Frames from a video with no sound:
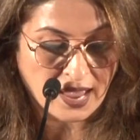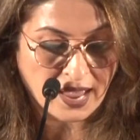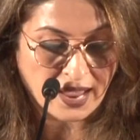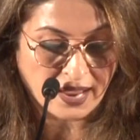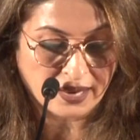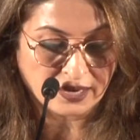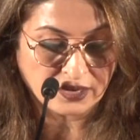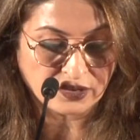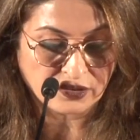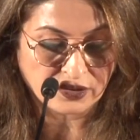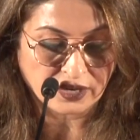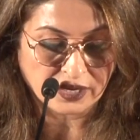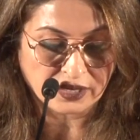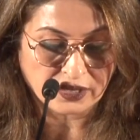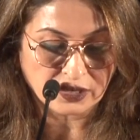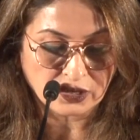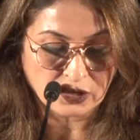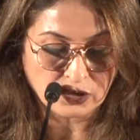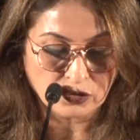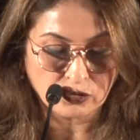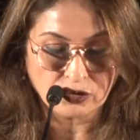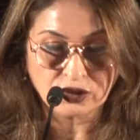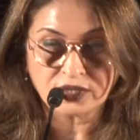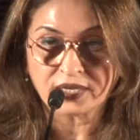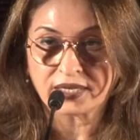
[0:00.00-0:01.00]
and create a
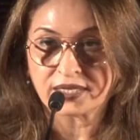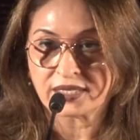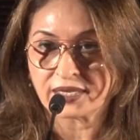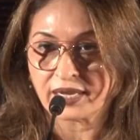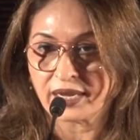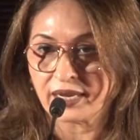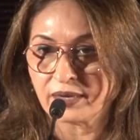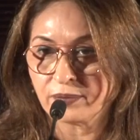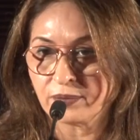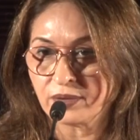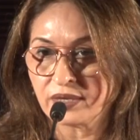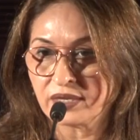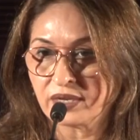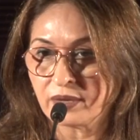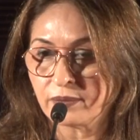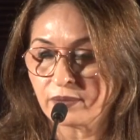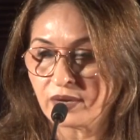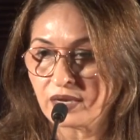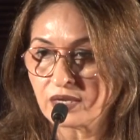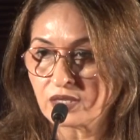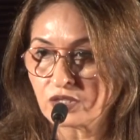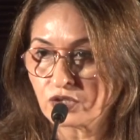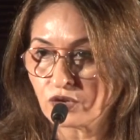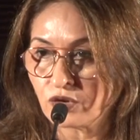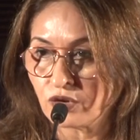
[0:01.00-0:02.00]
huge excitement
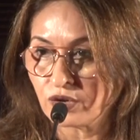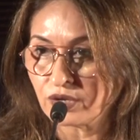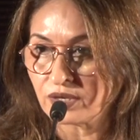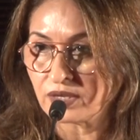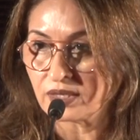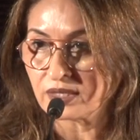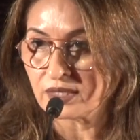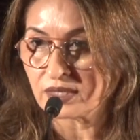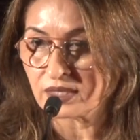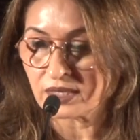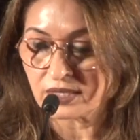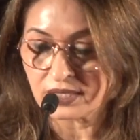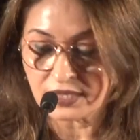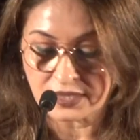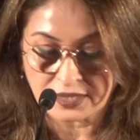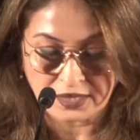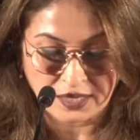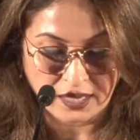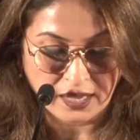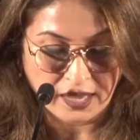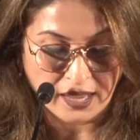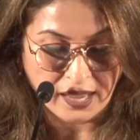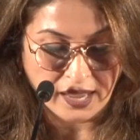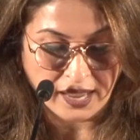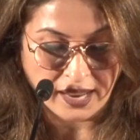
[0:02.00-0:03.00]
amongst
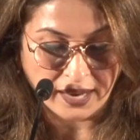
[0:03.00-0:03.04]
audiences